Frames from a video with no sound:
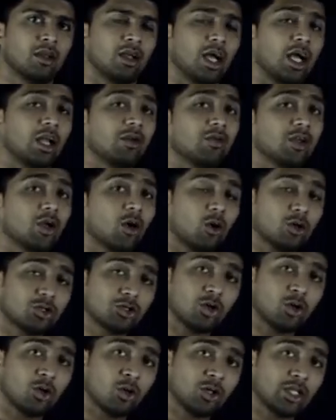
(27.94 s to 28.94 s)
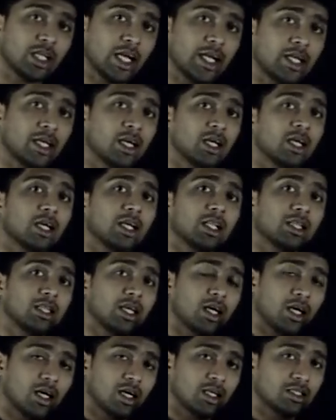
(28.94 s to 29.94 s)
And we also know that
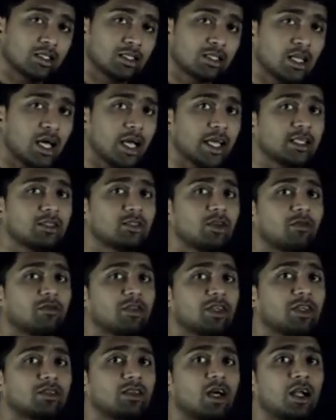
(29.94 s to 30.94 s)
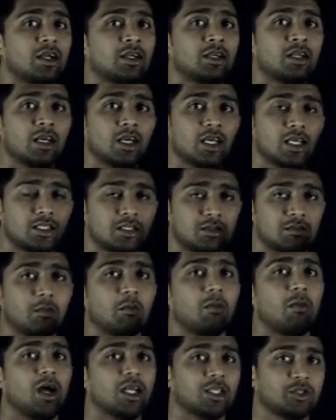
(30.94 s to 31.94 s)
the size of the sun is
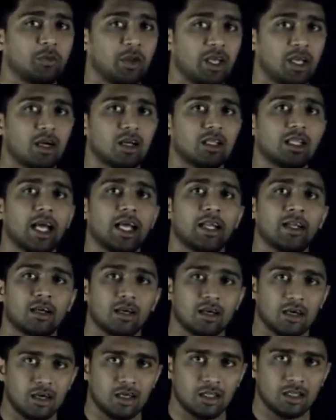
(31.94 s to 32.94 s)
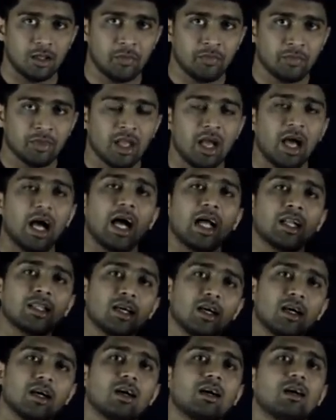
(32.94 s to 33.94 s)
much bigger than earth. And
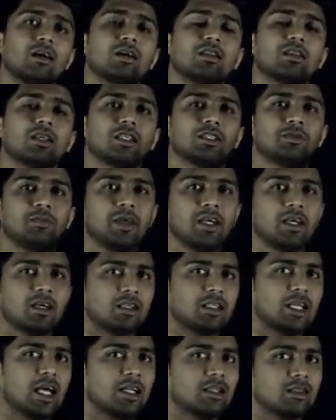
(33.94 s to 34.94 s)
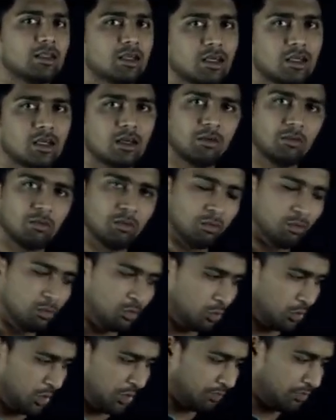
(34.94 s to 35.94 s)
the earth is bigger than the
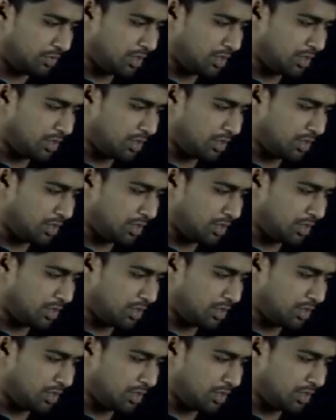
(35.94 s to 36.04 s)
moon.